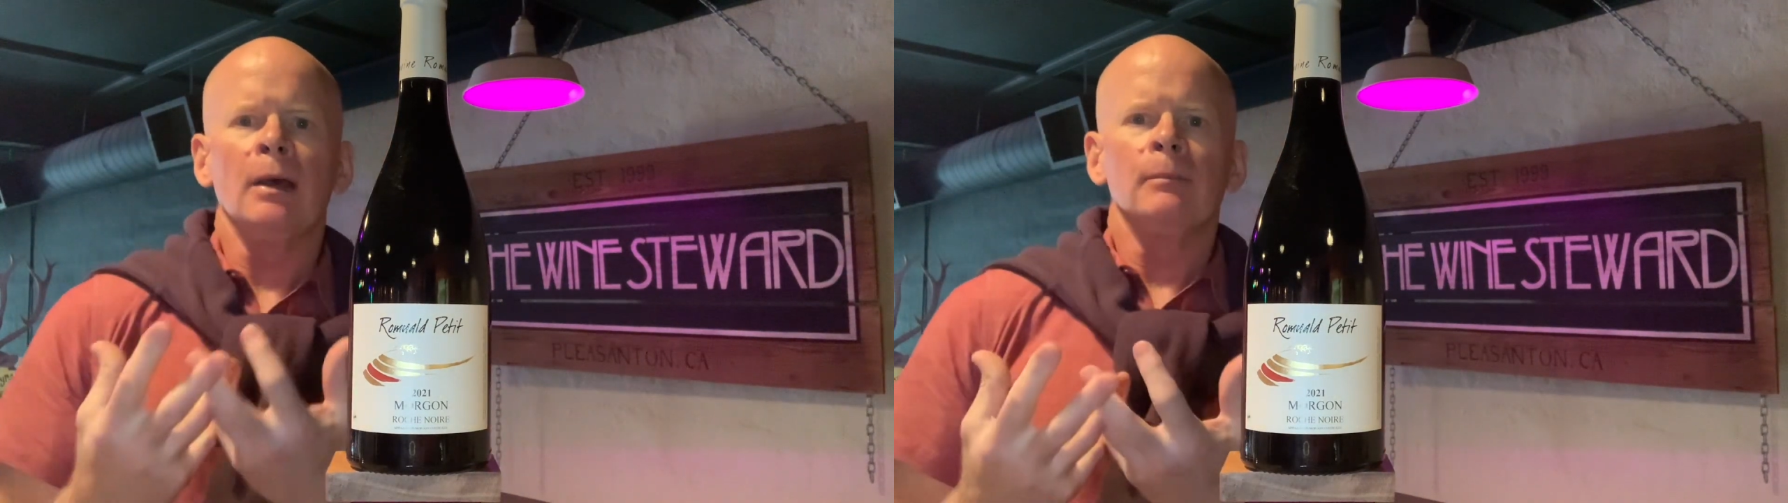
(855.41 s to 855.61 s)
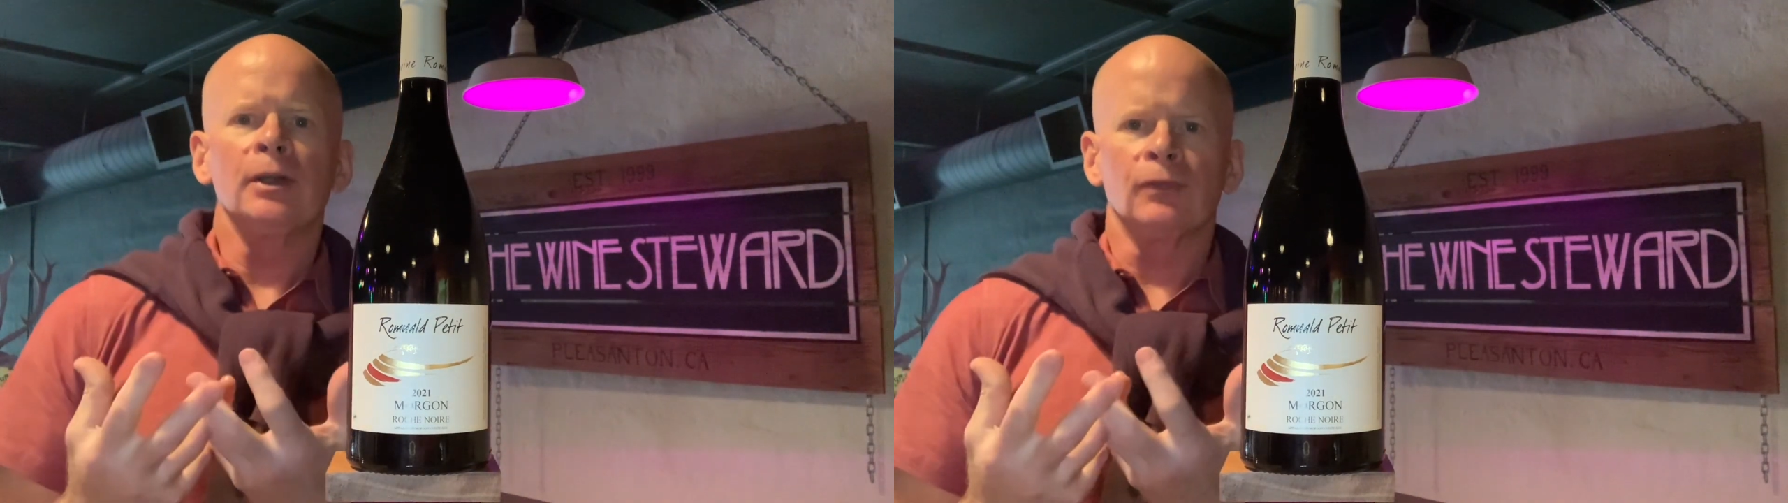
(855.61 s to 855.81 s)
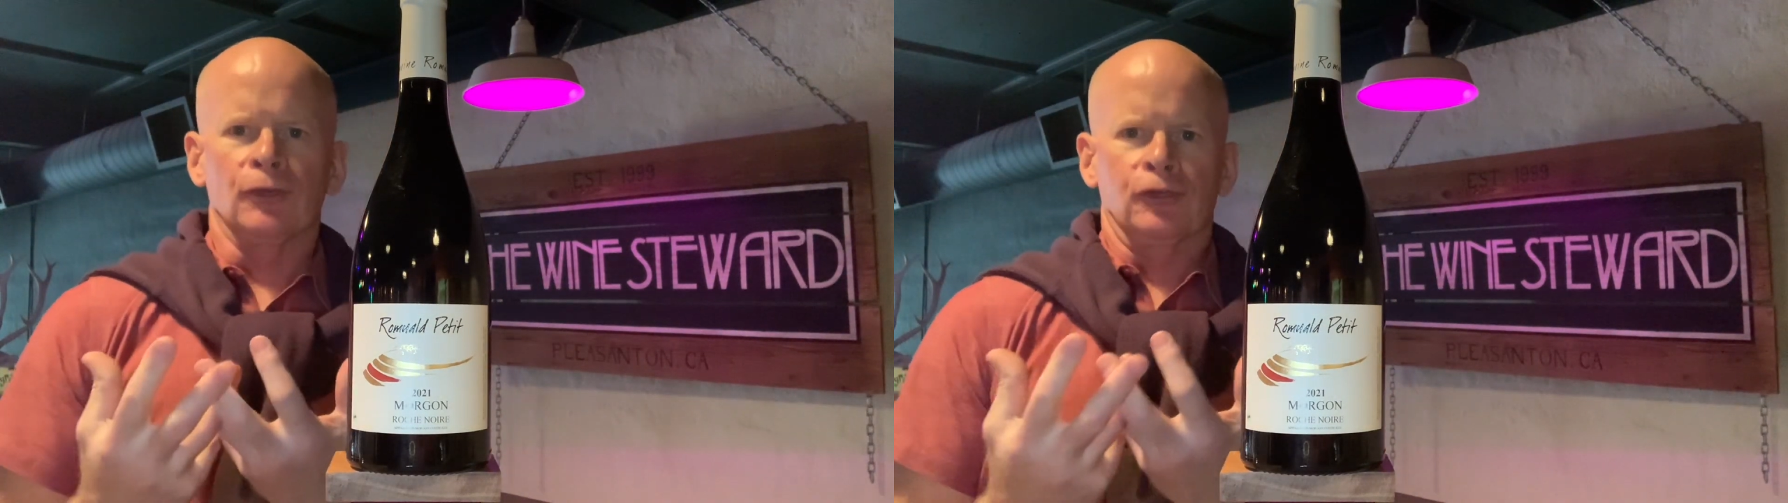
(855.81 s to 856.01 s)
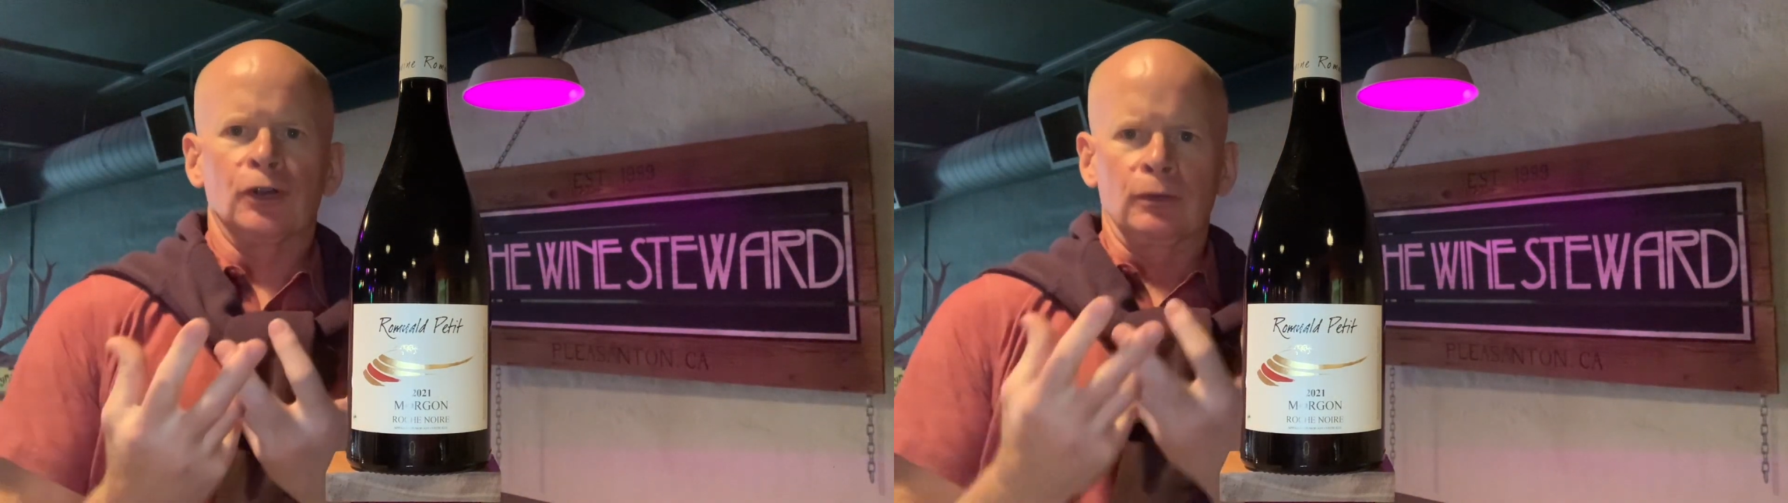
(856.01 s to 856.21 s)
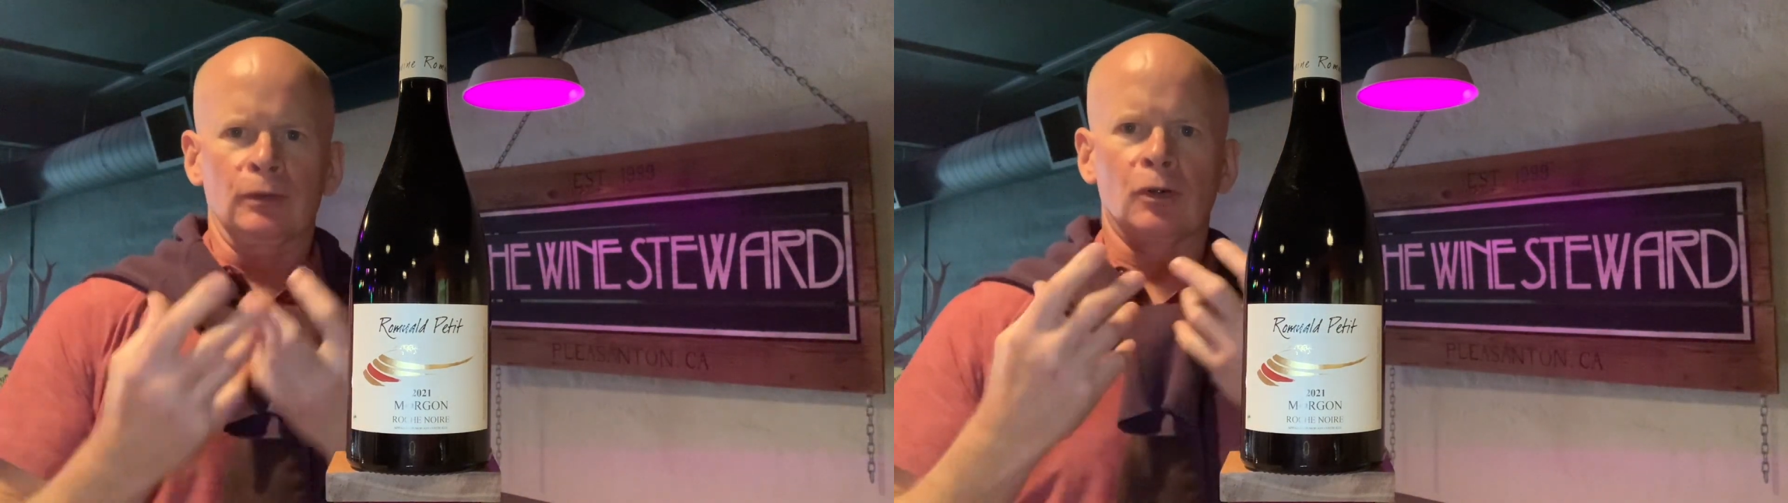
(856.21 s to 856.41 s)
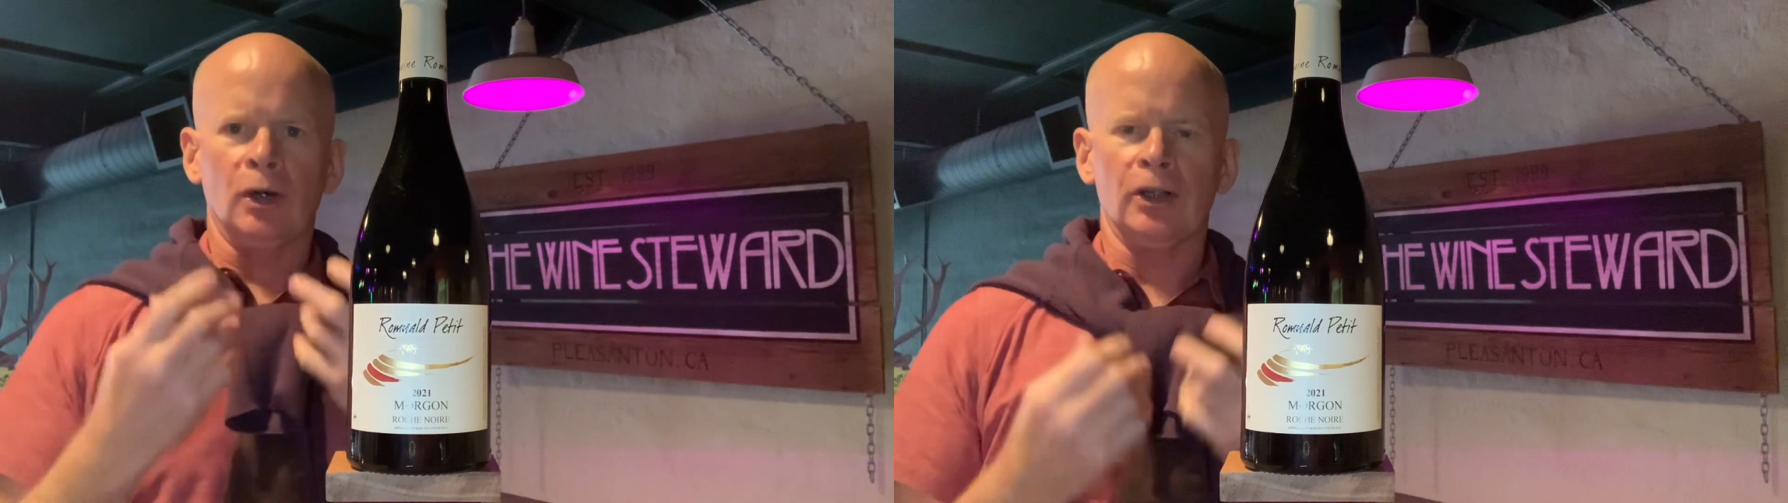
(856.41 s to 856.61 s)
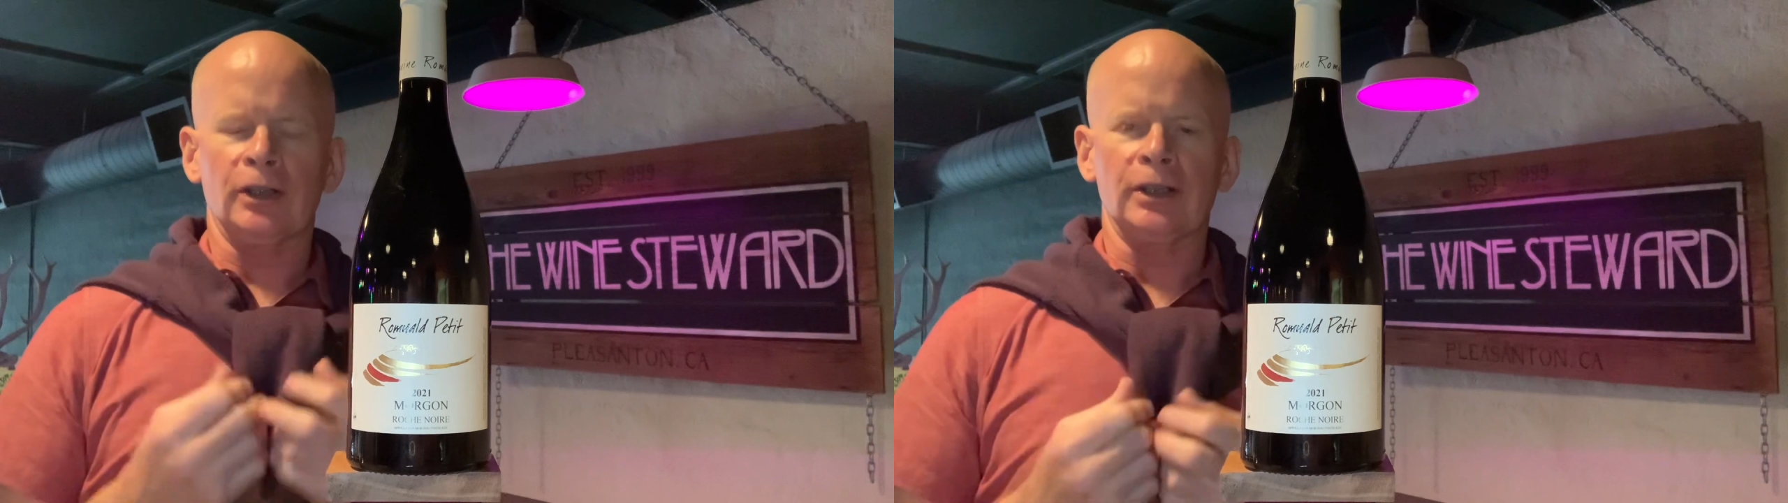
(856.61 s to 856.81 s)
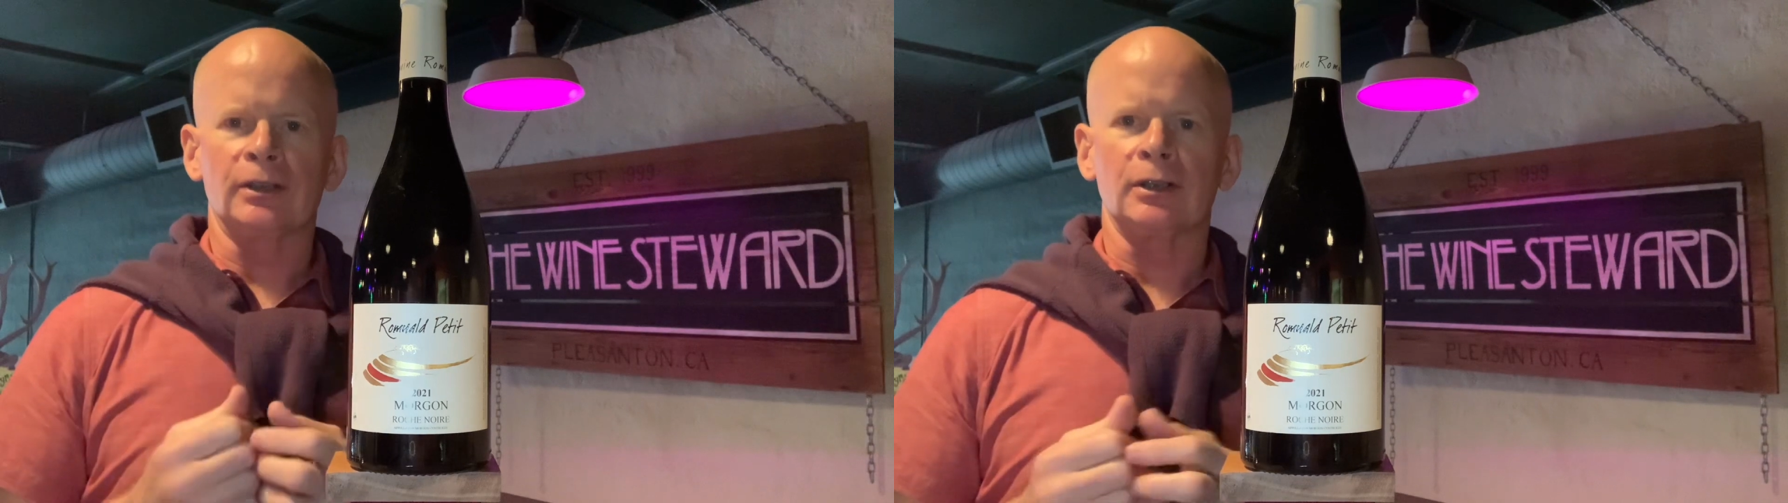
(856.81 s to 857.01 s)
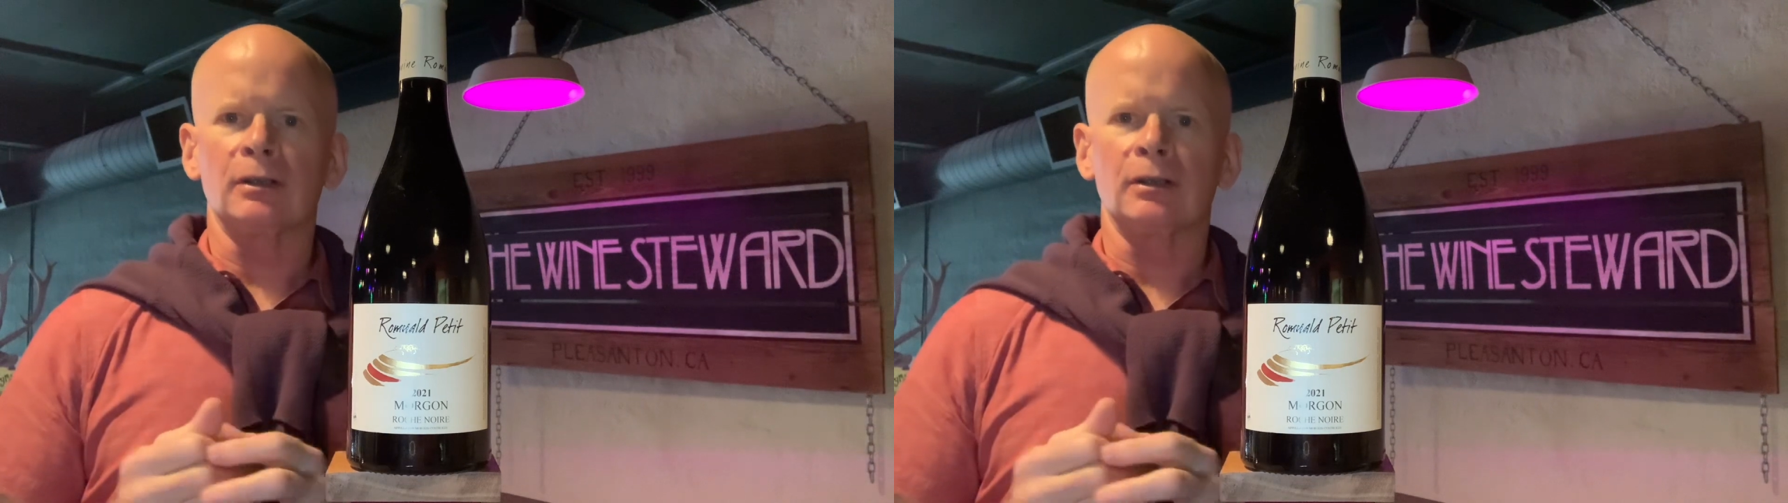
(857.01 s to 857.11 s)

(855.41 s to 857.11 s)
beautiful fruit qualities.